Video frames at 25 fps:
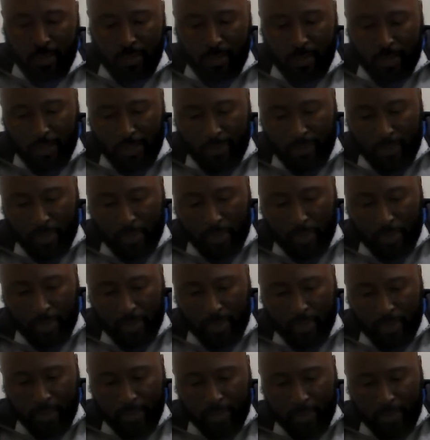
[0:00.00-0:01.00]
Cover up
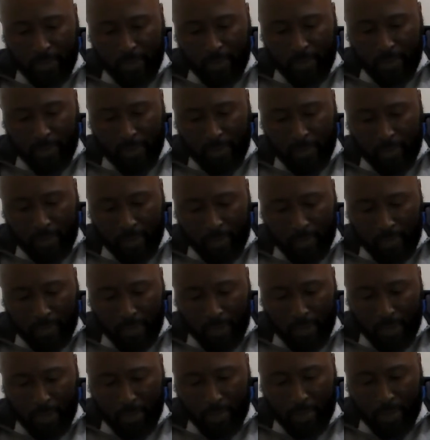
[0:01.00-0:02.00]
the
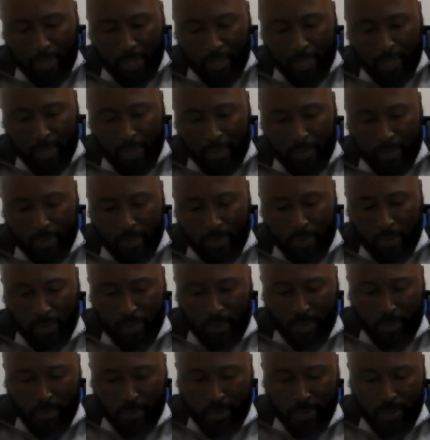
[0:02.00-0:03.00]
third pot that I was
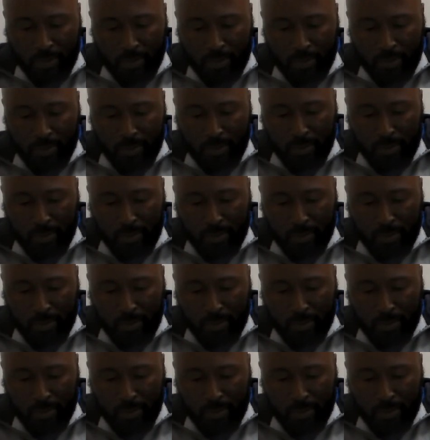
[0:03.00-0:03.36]
working with.